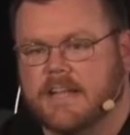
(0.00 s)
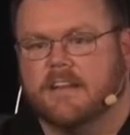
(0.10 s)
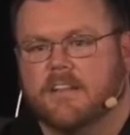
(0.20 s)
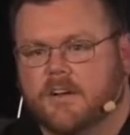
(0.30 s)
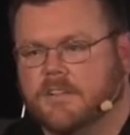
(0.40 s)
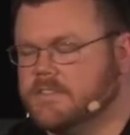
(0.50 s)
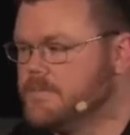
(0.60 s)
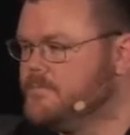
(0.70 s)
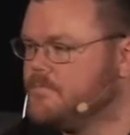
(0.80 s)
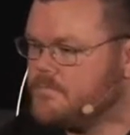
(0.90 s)
alerts,
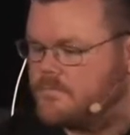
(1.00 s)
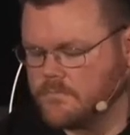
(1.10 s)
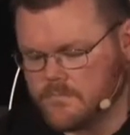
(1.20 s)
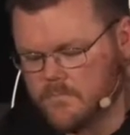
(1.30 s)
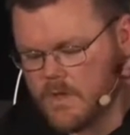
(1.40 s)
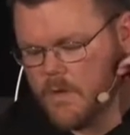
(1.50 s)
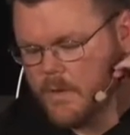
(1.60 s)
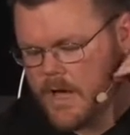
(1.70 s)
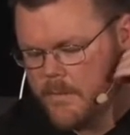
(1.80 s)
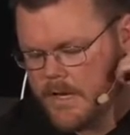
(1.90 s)
when
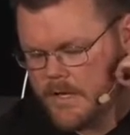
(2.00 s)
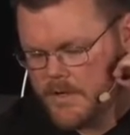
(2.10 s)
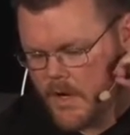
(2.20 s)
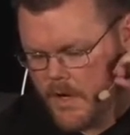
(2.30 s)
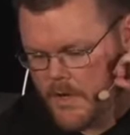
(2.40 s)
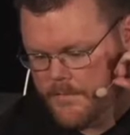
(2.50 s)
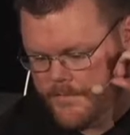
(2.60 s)
I went on call,